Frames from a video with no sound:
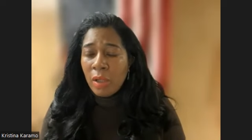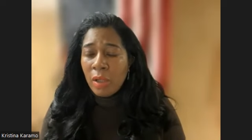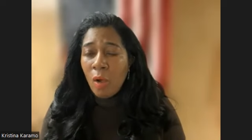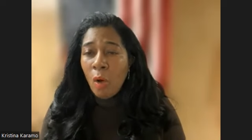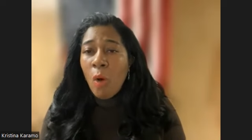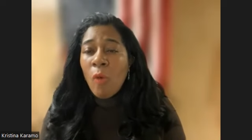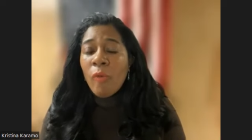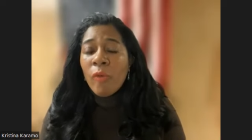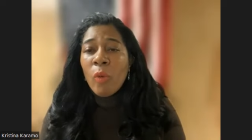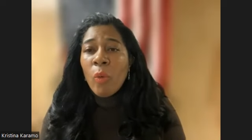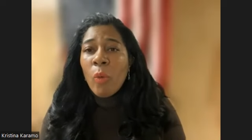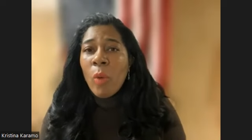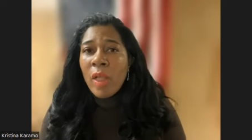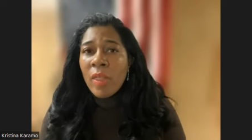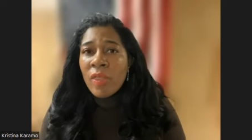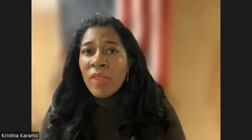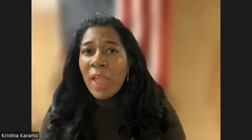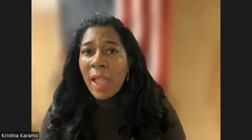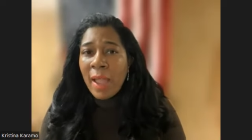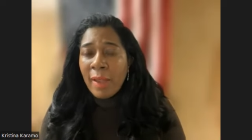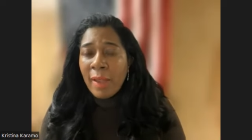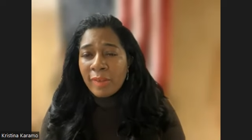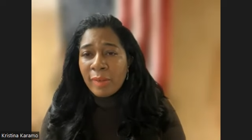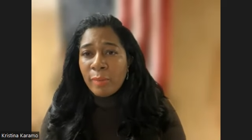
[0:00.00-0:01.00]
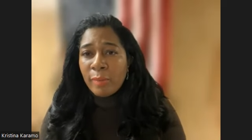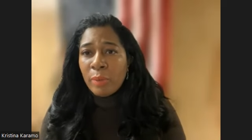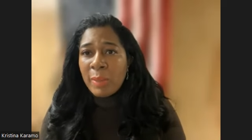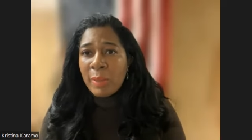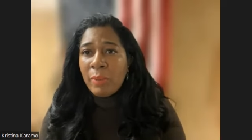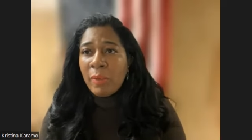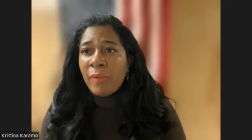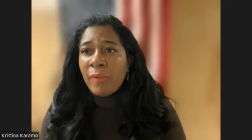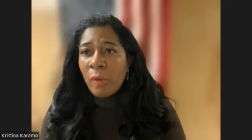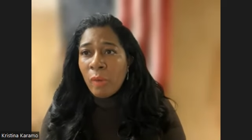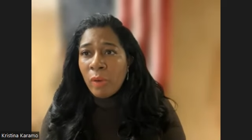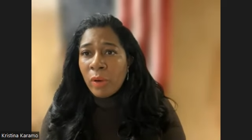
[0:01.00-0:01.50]
Over one thousand
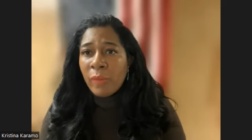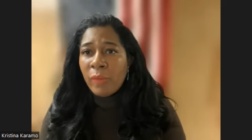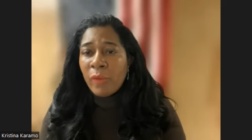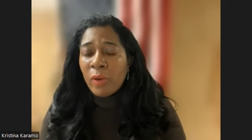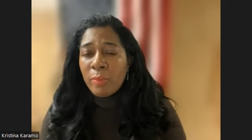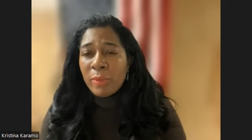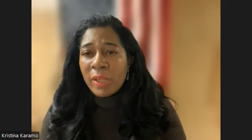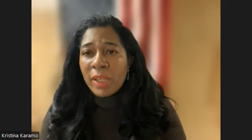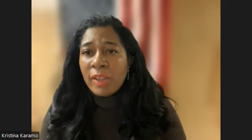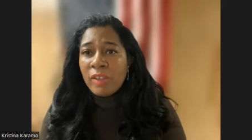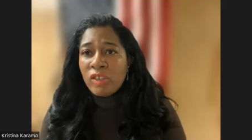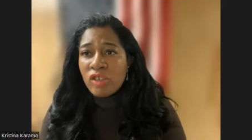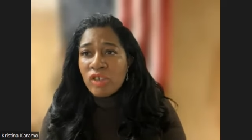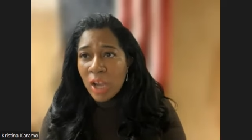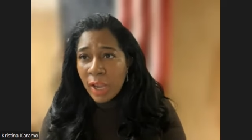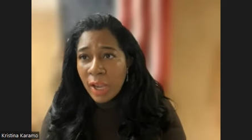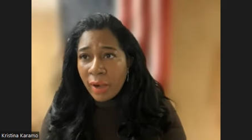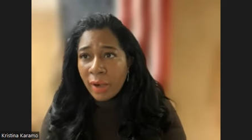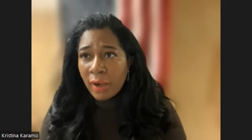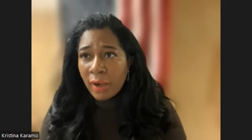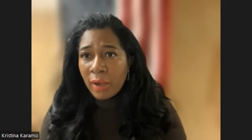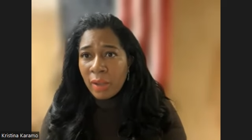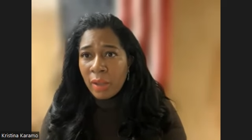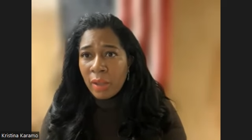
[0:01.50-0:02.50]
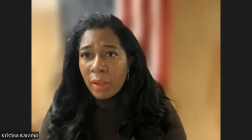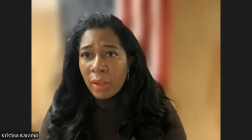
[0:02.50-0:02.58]
people voted for me as chair.